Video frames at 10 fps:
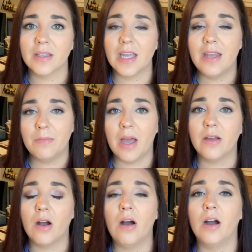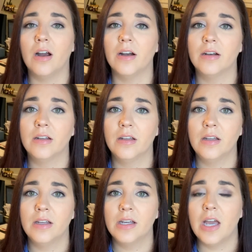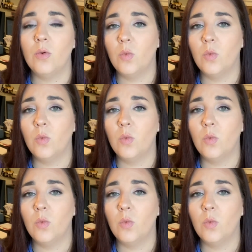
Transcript: in my car and